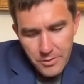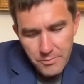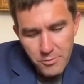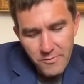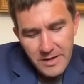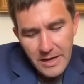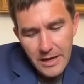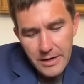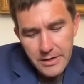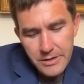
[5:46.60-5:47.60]
Moving
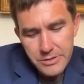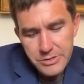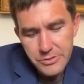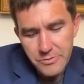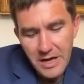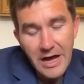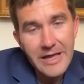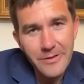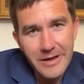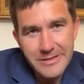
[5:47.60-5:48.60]
on to the
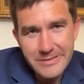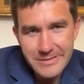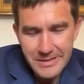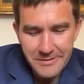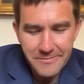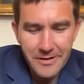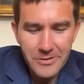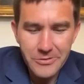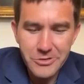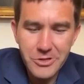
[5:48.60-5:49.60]
highlights of our
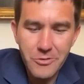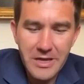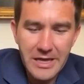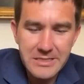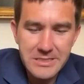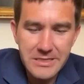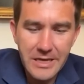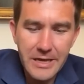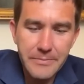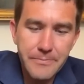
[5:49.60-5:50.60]
little showcase
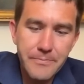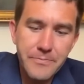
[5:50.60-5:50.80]
today